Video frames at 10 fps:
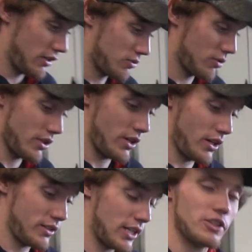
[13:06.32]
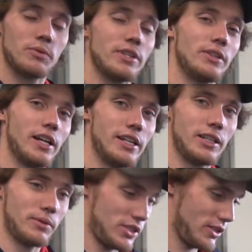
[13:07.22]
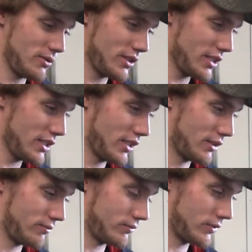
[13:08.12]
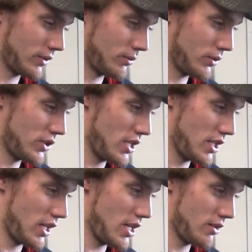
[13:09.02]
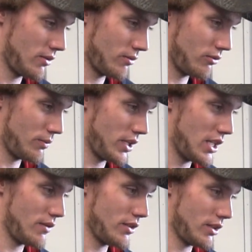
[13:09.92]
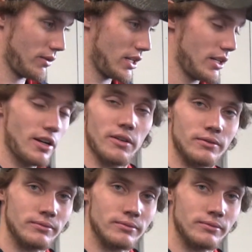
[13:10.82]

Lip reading: us what you like and what you don't like, and we'll see you again when we get everything ready to go.